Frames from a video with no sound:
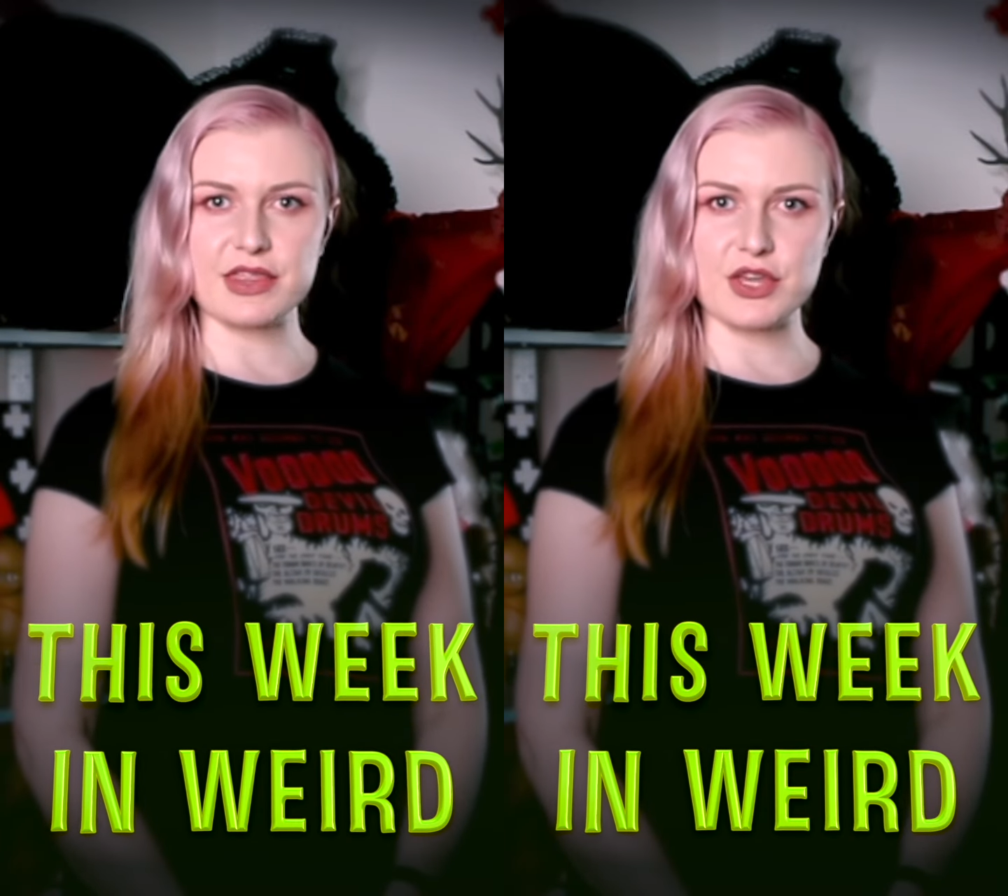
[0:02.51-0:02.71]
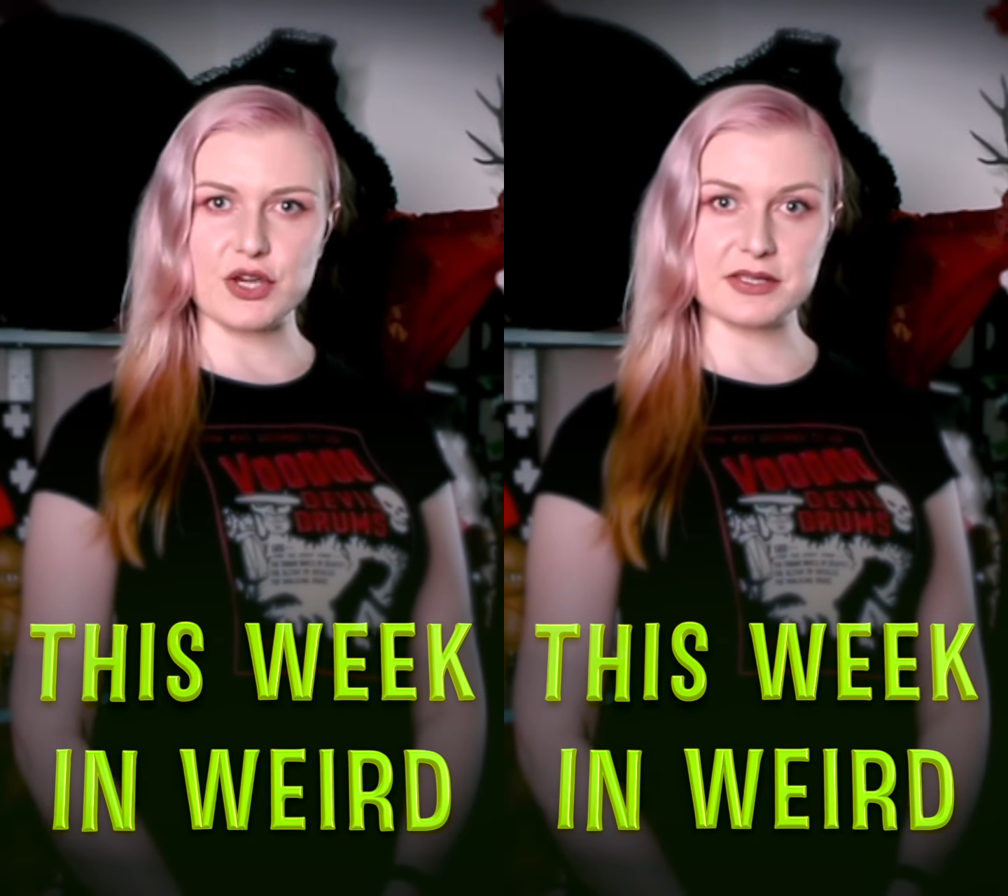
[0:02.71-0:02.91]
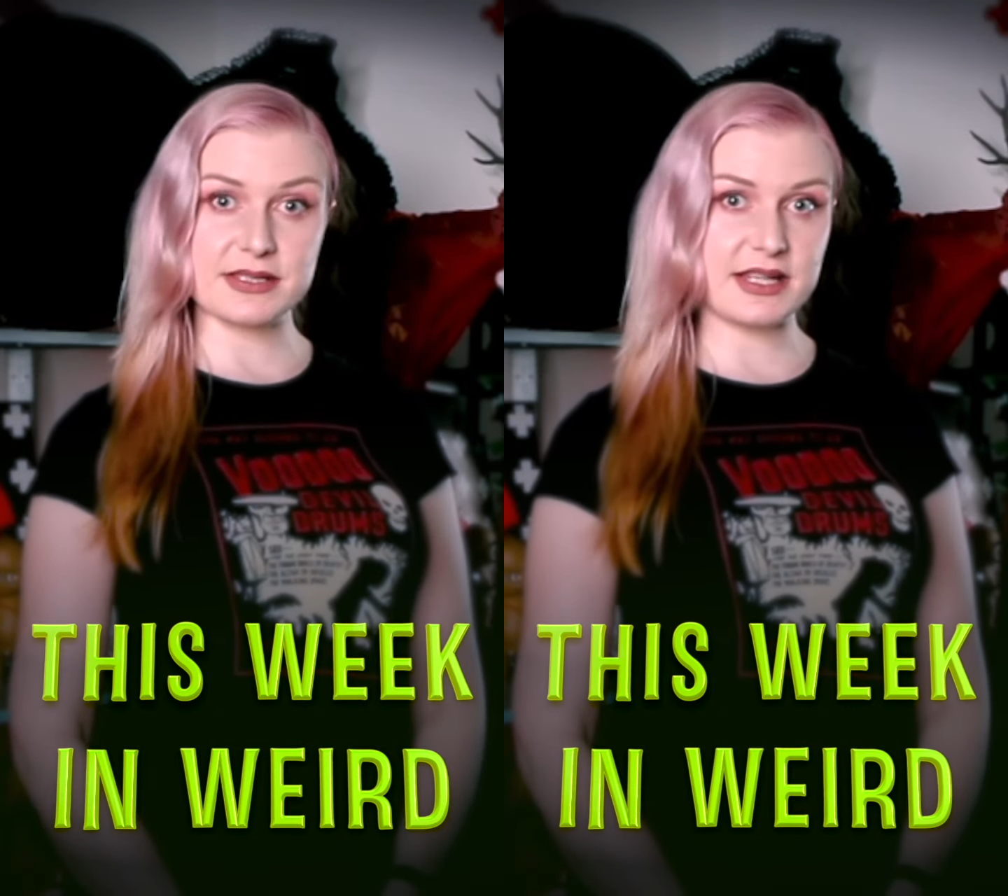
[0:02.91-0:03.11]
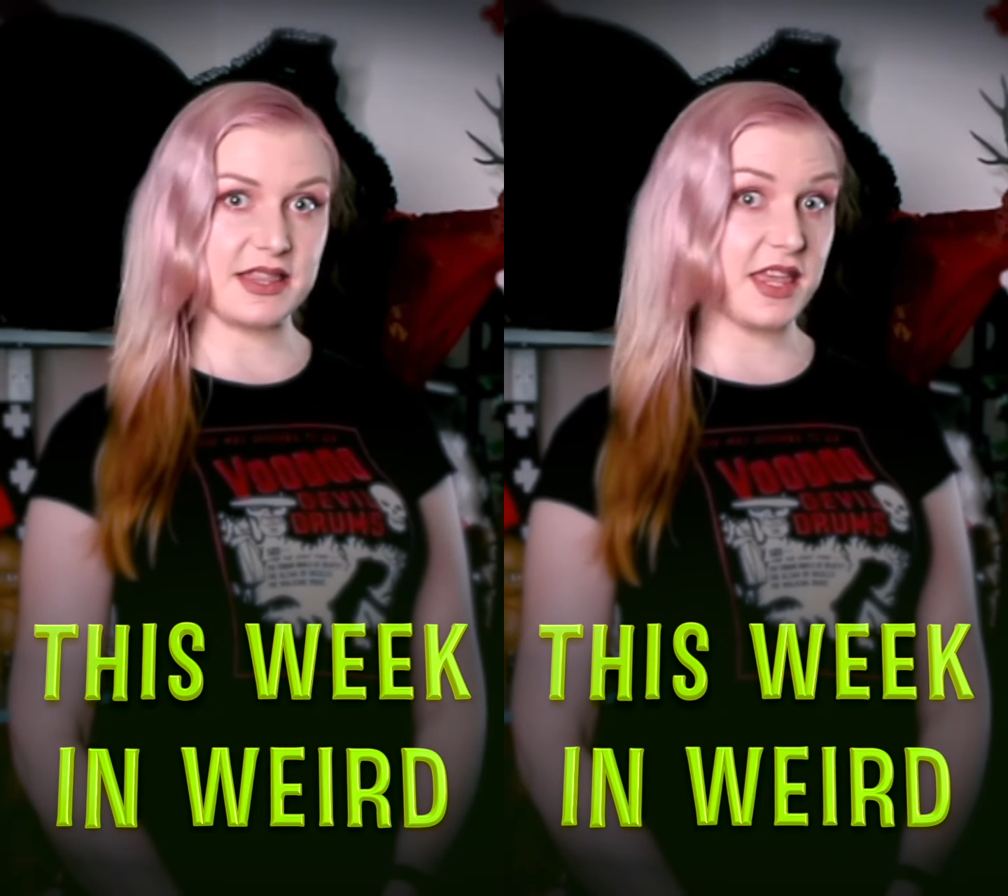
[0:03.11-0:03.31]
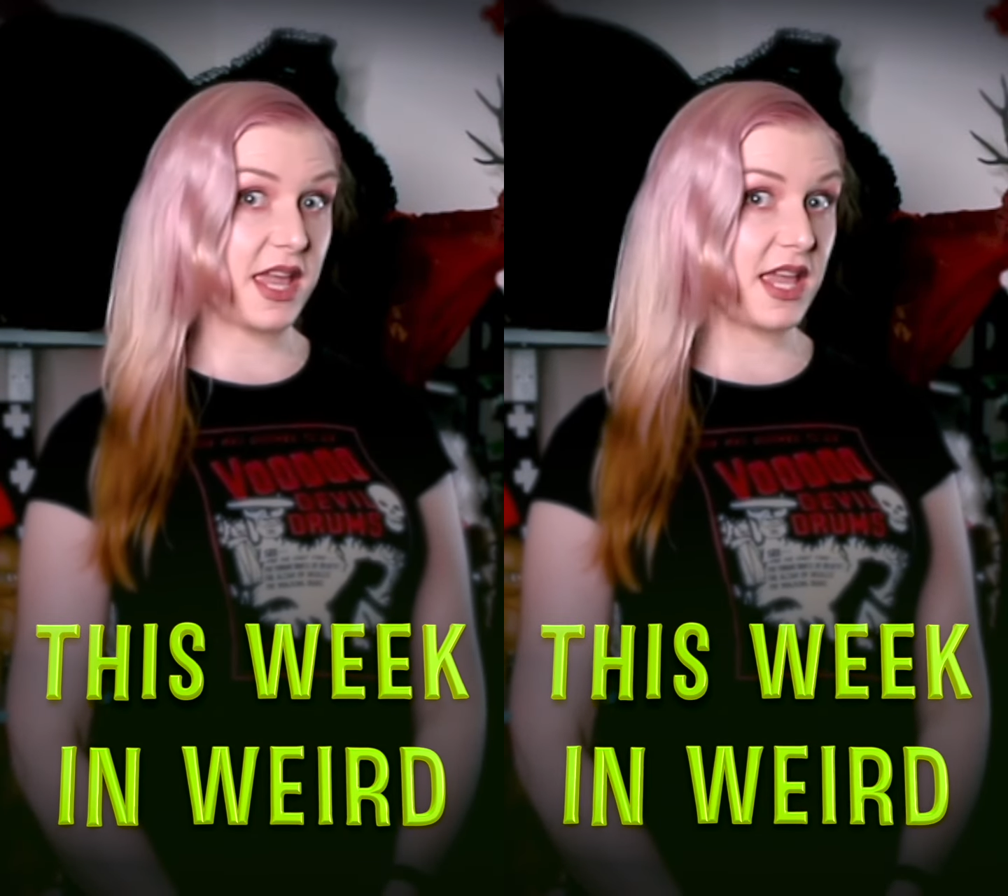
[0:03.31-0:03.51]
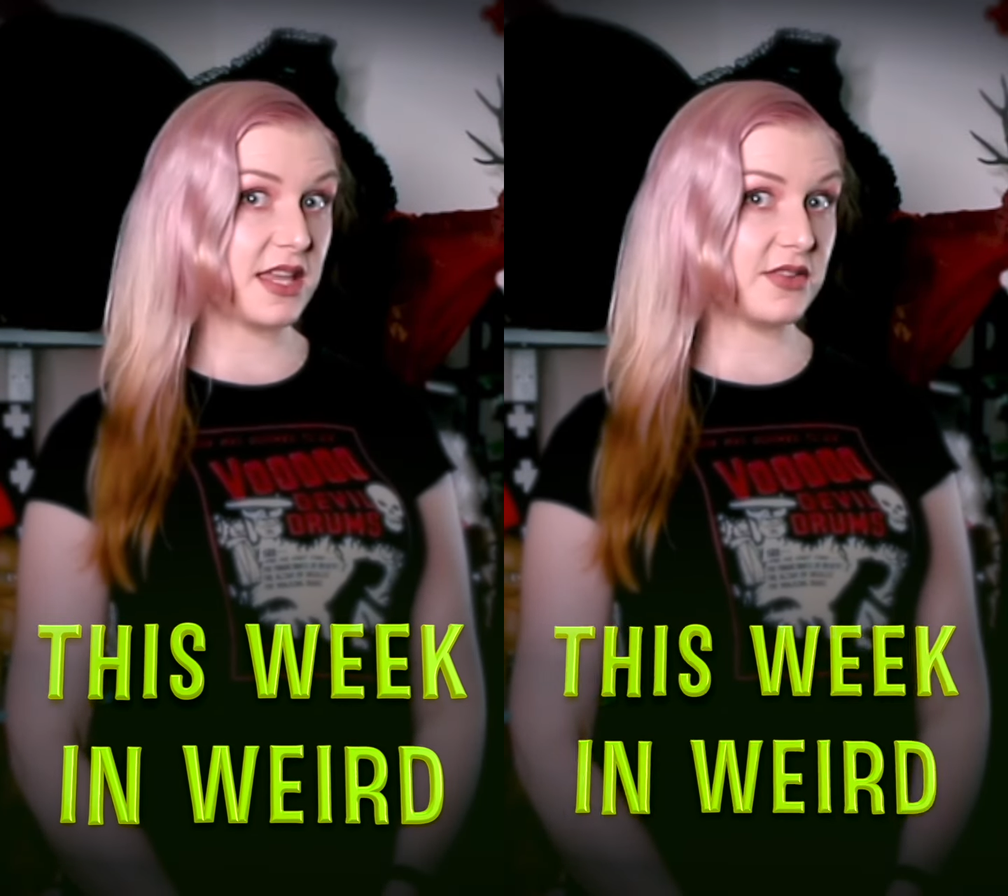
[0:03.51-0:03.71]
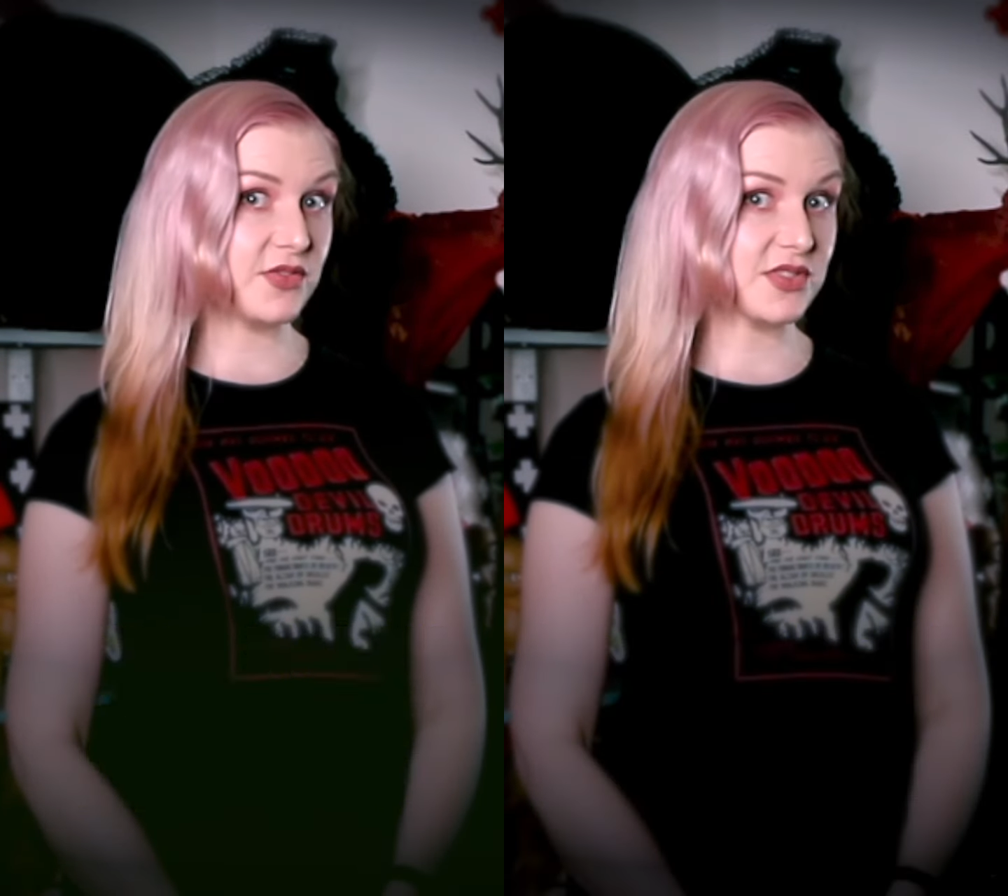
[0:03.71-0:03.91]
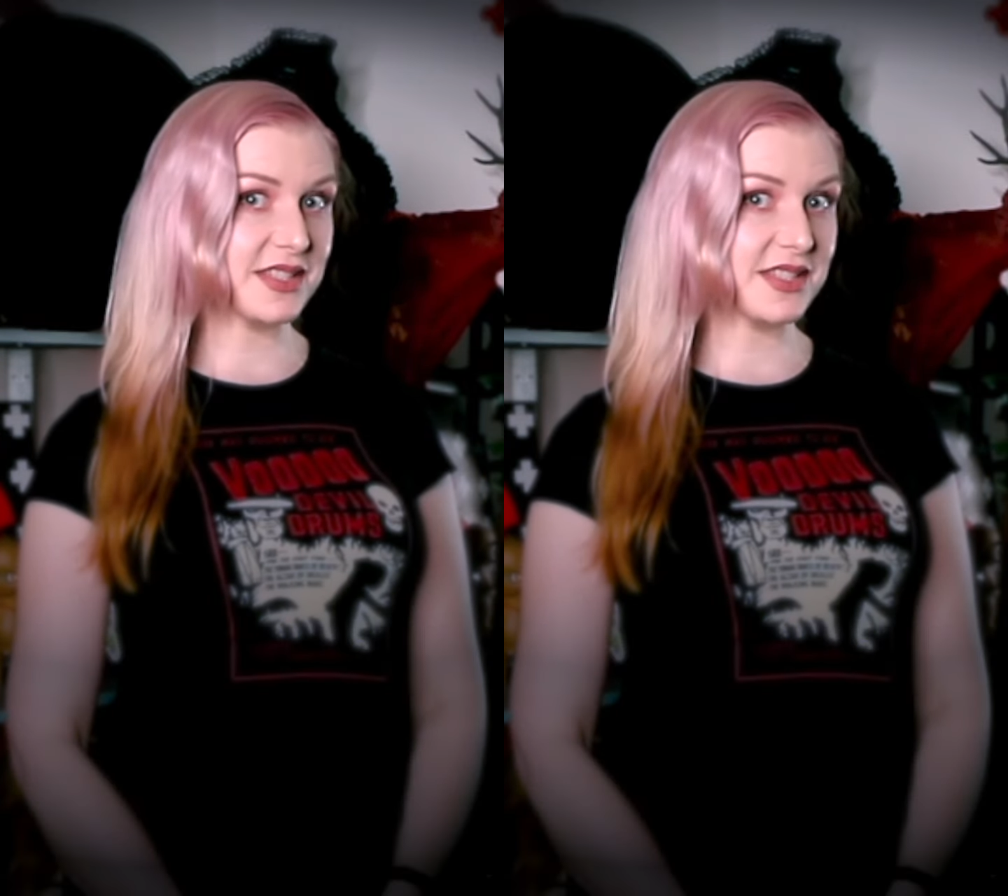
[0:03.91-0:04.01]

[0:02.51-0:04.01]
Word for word: thirsty thieves.